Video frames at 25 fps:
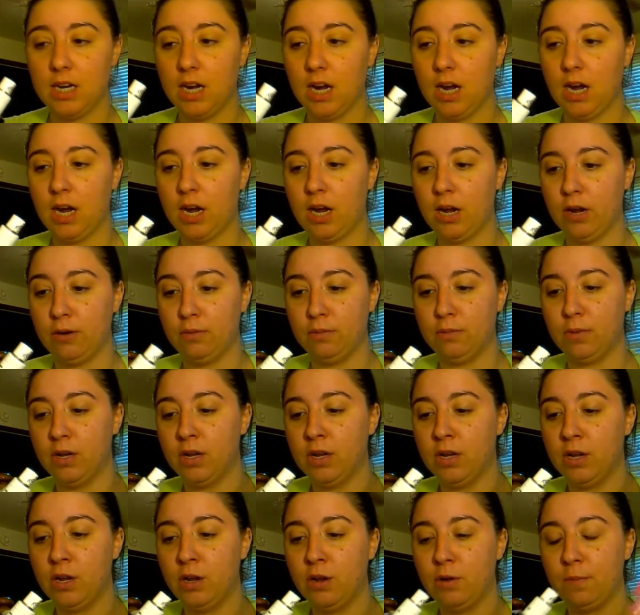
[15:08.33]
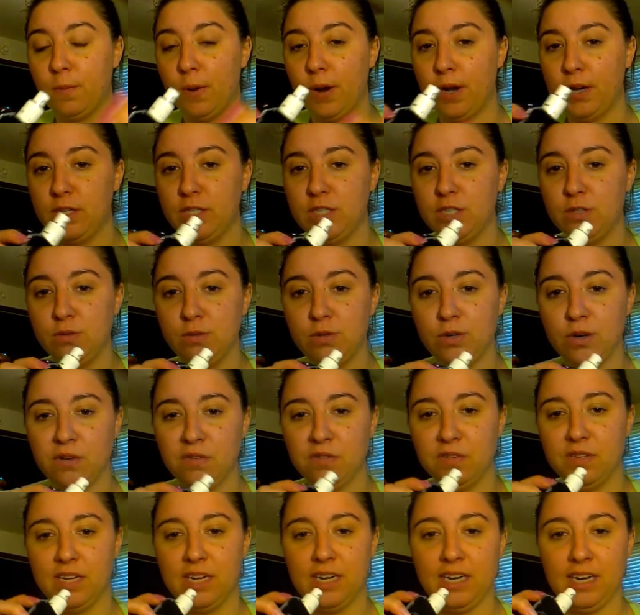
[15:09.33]
But I do
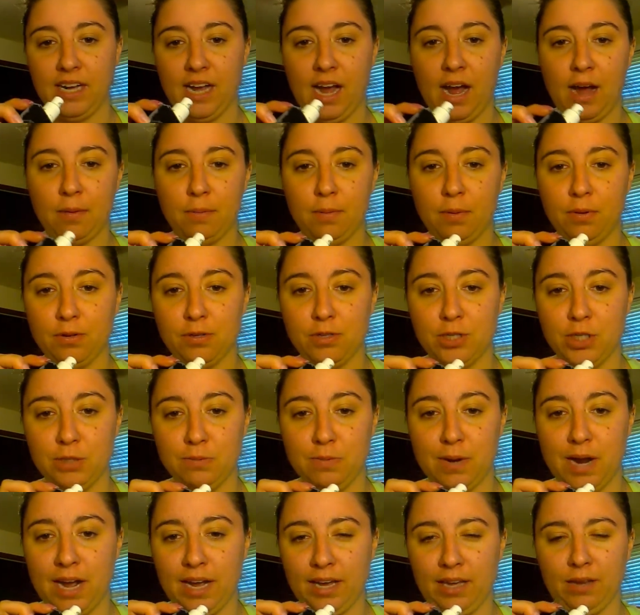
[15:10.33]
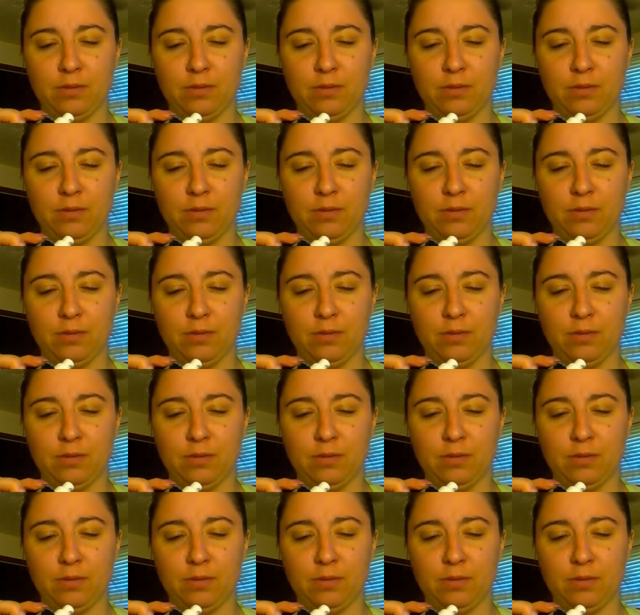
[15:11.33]
know that it got pushed back.